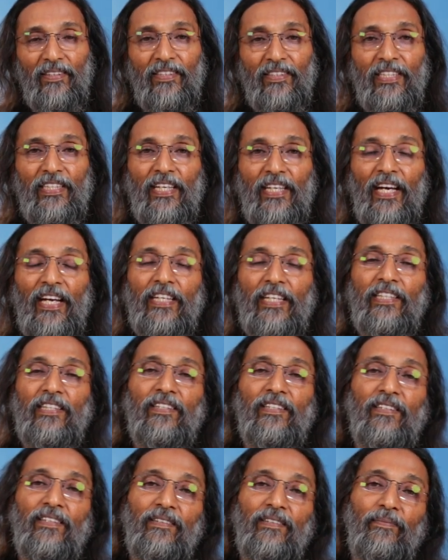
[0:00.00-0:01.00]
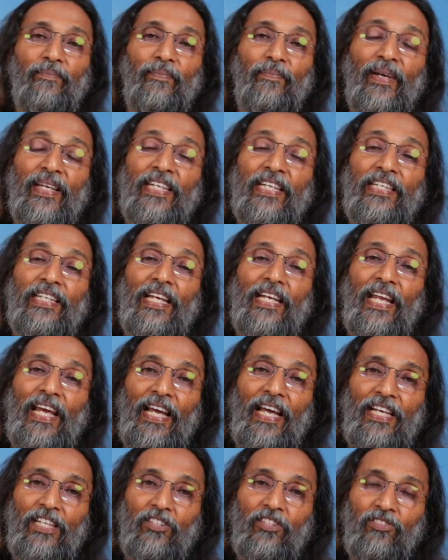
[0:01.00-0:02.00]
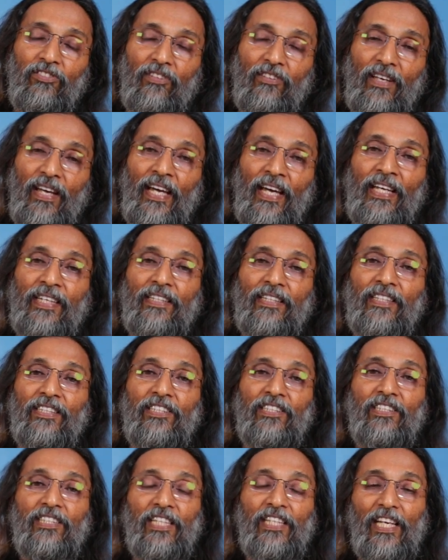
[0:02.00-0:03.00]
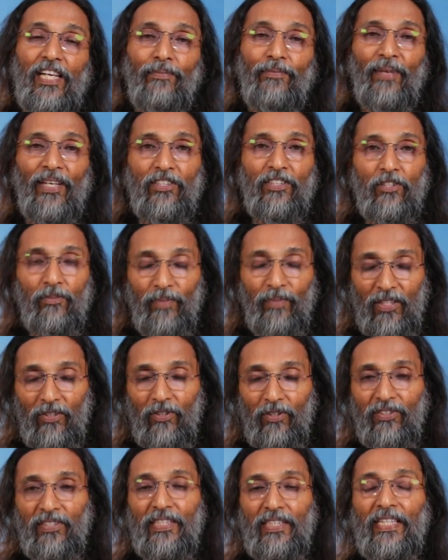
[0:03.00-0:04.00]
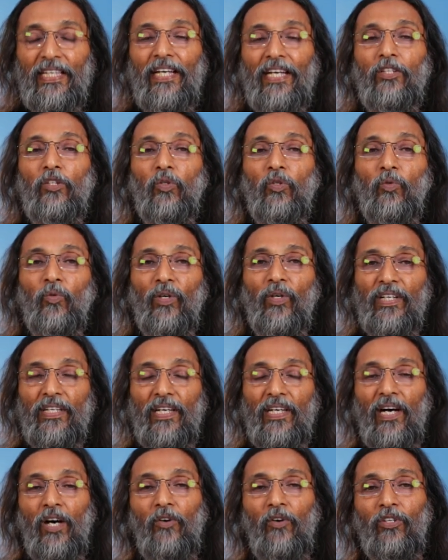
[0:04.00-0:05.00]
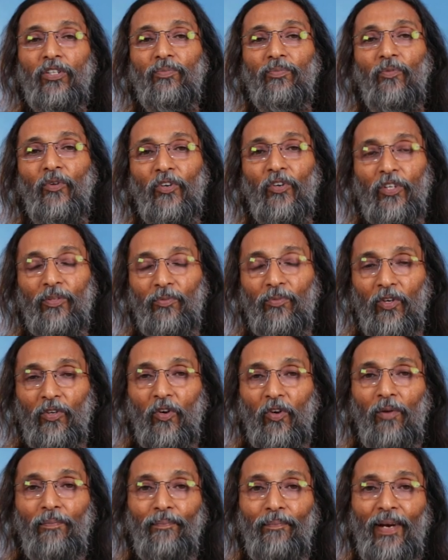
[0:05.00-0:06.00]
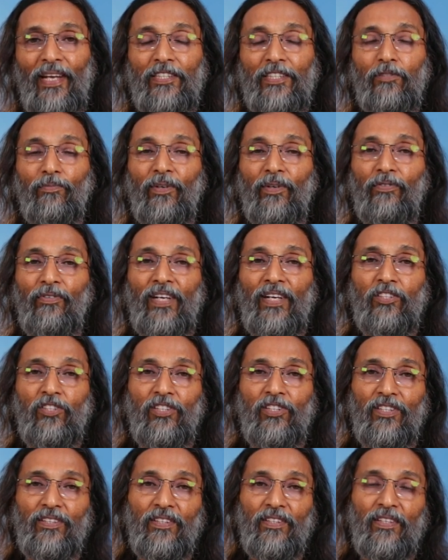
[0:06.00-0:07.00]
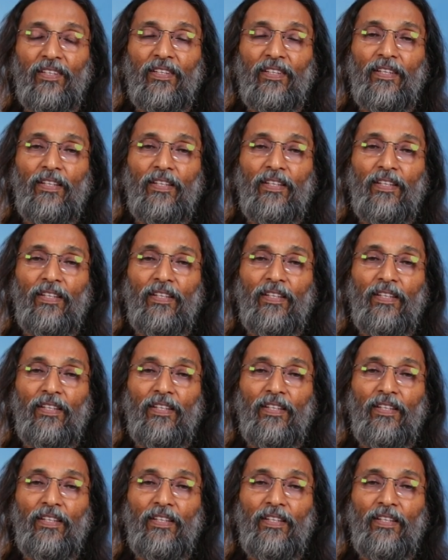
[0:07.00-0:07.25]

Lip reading: She had many delays and concealments because she had to work out more and more complex perfection.